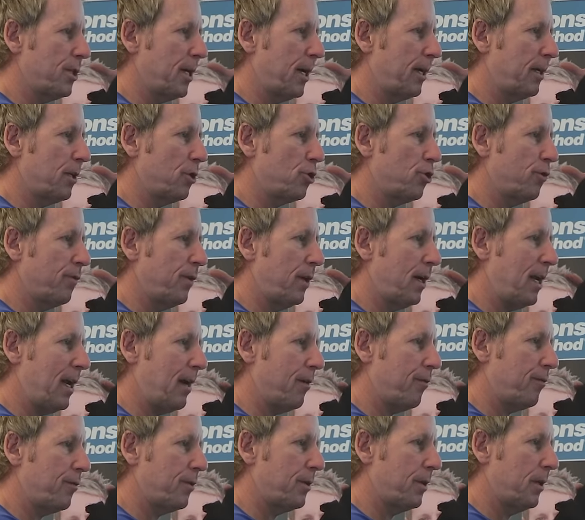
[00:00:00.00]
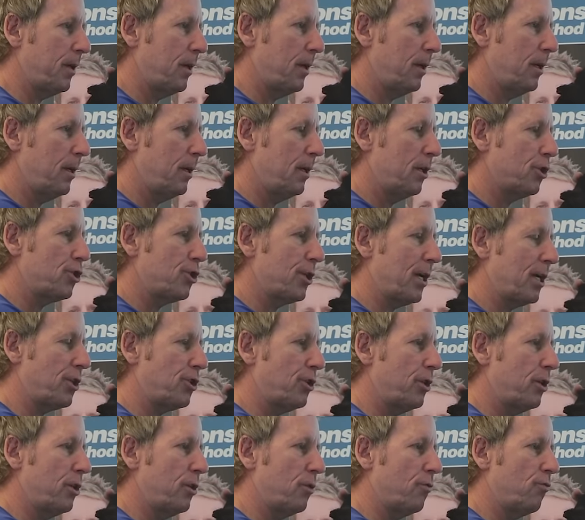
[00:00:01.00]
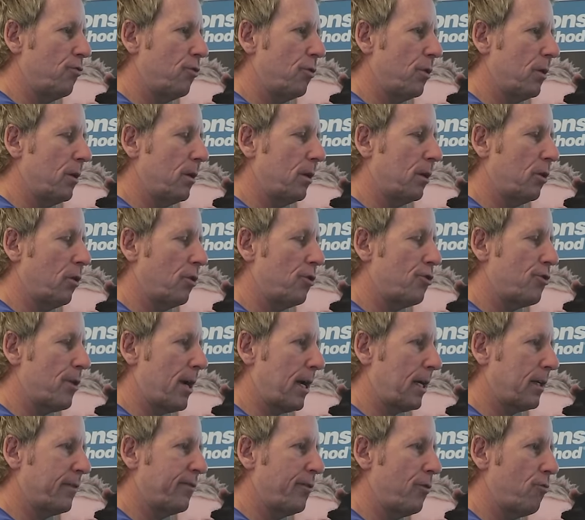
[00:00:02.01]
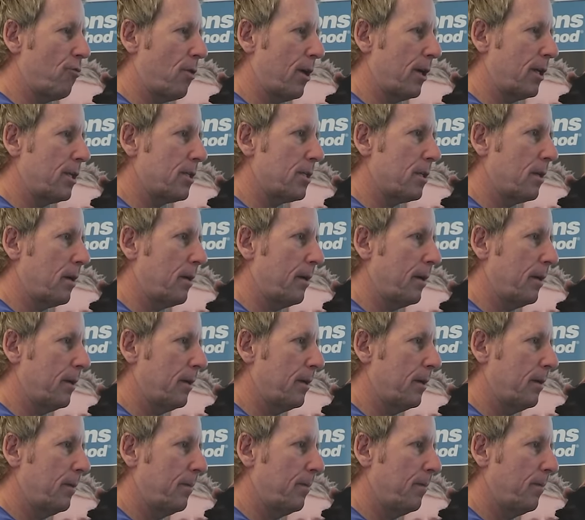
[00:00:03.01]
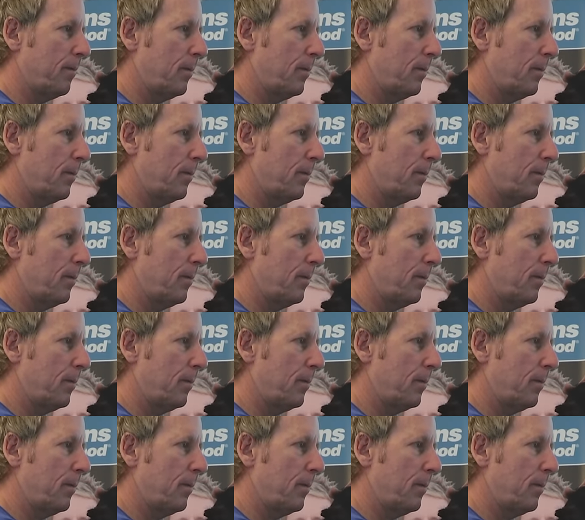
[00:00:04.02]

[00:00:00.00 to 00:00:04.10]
rotated to the left, she actually contracts the right side.